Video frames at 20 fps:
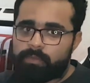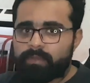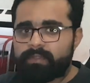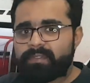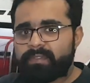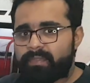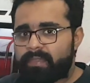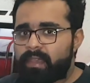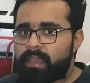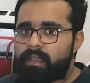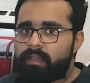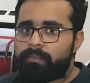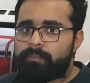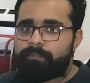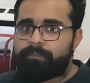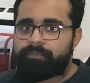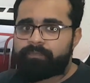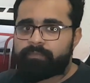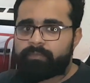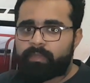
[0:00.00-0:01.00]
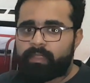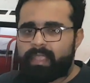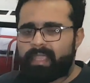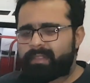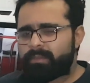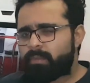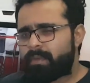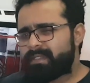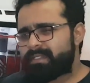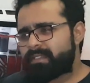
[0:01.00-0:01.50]
was there.
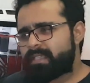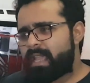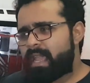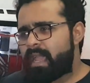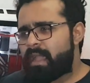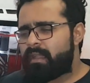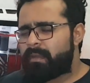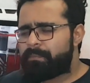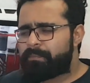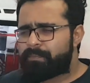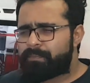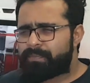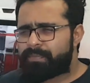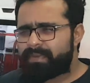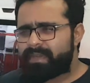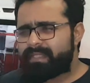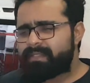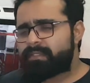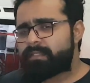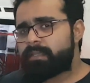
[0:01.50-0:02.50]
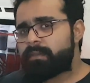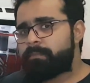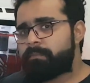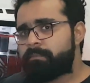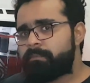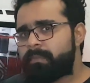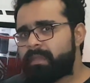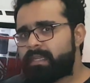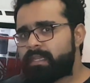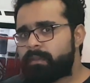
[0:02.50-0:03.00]
It was a pretty
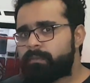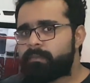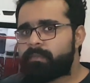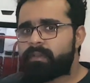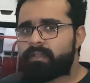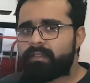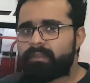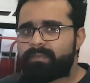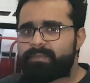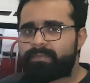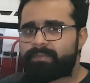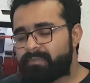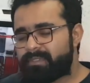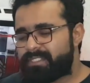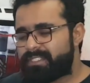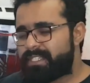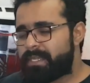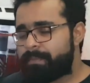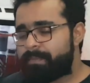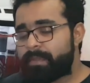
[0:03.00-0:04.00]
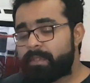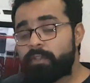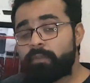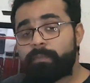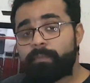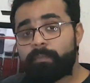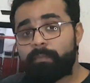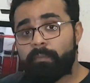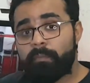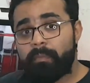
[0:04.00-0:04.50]
minimal G P U
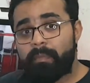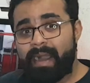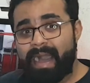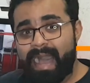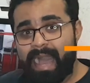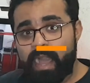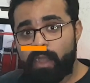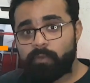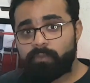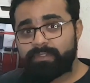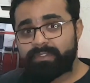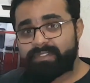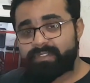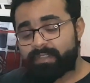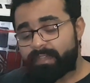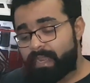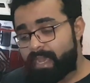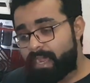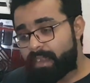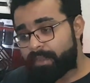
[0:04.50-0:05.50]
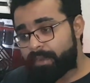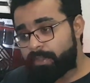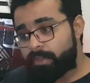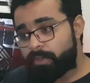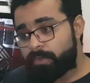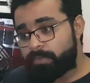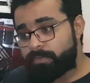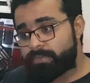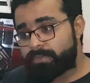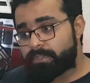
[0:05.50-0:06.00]
bound
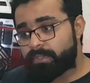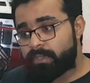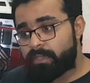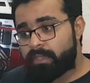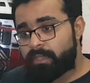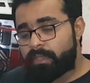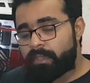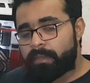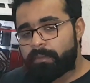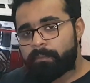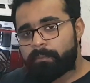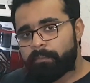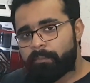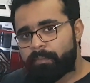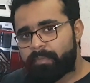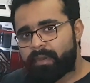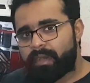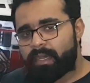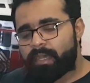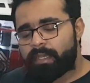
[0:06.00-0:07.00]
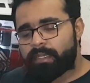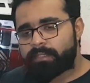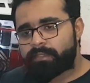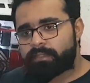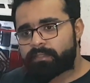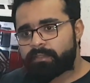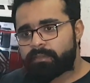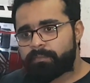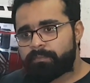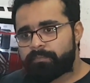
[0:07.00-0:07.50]
scenarios,
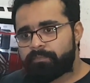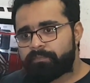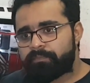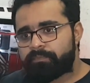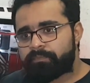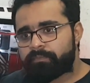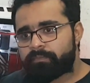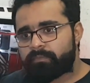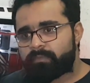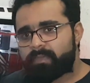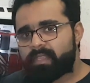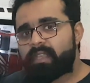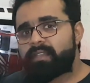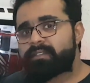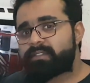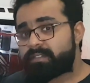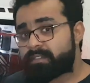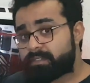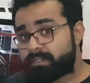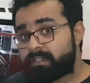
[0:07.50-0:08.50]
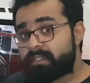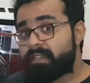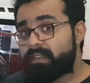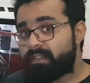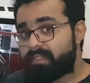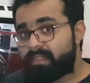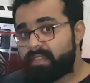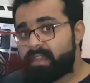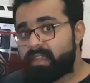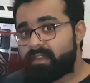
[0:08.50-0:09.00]
but it's still
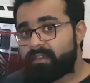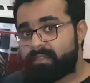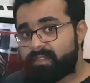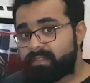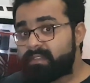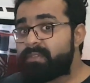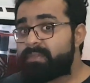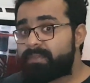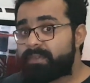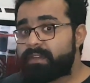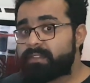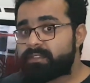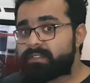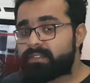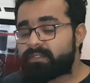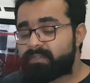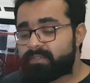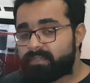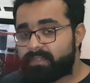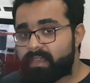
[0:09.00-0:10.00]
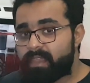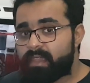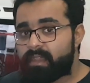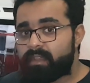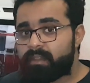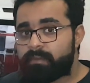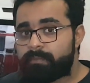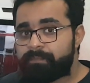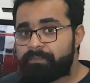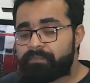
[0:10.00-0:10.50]
there. The difference is
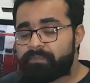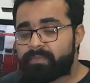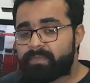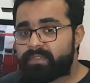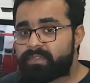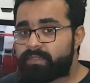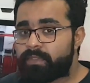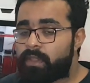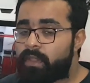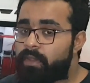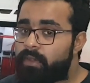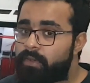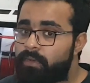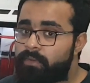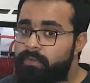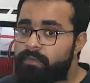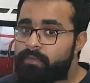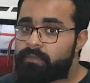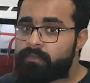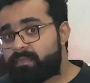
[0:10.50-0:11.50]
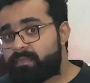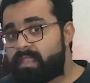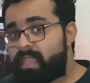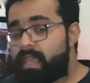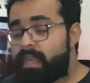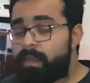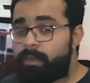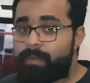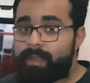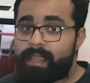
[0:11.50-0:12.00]
there. So
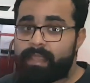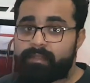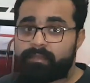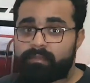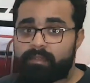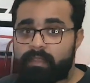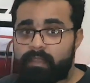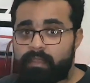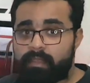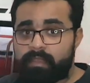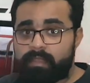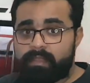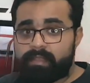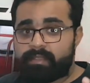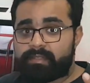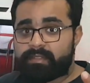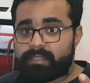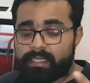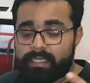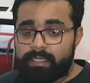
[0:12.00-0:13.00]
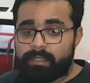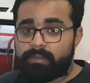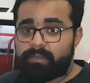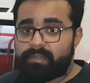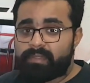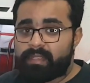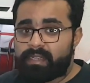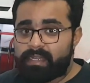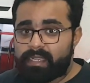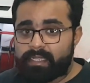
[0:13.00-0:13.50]
anyways, see you
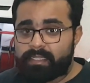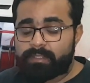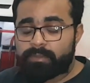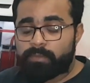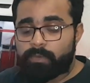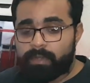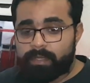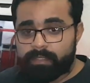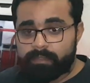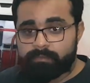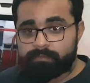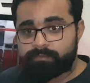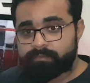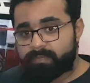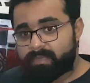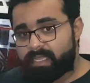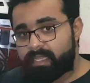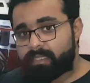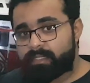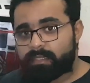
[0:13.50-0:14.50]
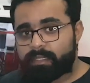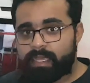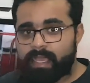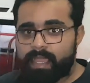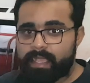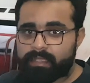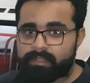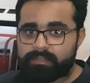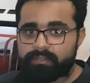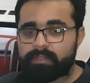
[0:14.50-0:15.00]
in the next one. Hit
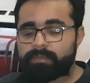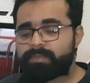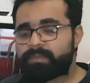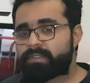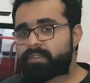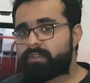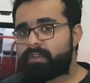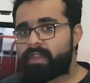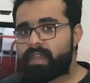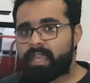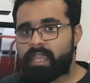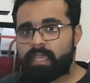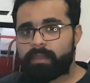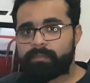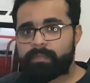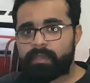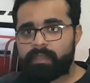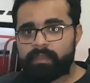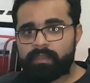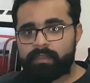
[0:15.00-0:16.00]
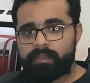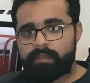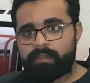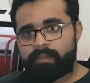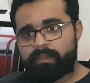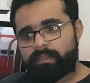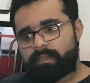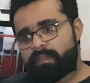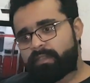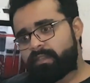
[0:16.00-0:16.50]
like, subscribe,
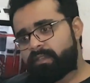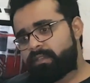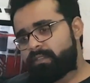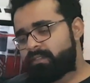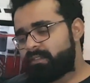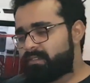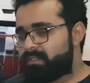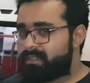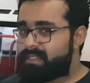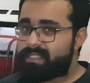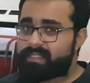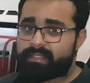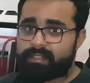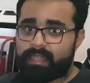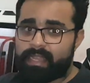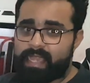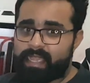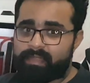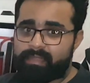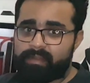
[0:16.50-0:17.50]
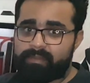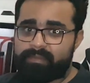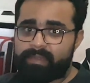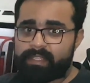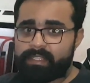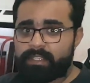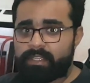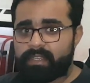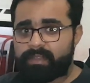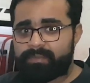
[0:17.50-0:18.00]
dislike the
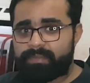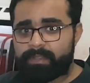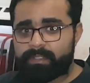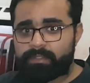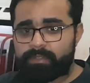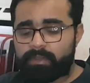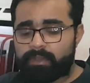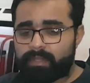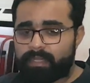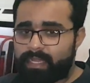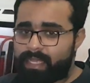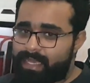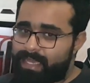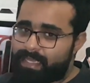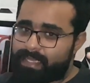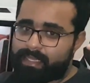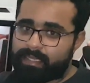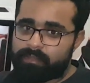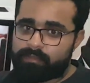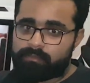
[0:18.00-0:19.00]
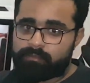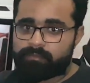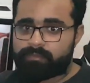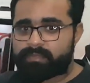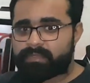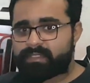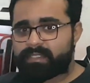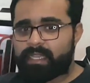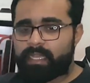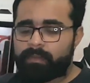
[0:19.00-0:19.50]
video if you don't like it.
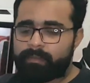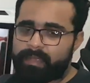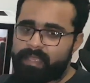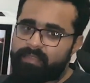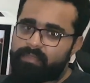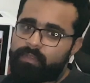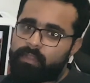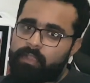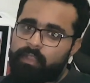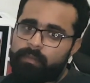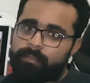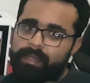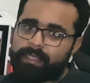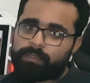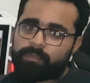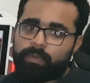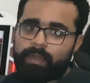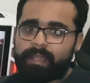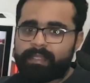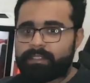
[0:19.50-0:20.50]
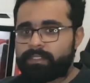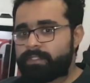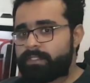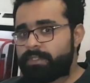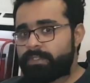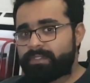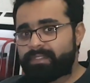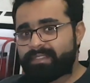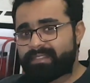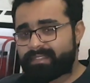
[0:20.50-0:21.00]
Tell me in the comment why did
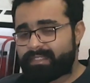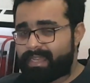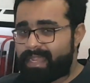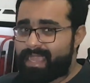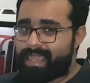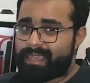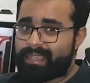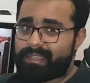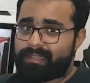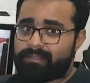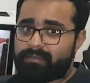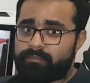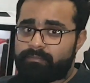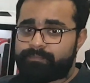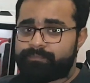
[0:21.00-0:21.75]
you dislike it,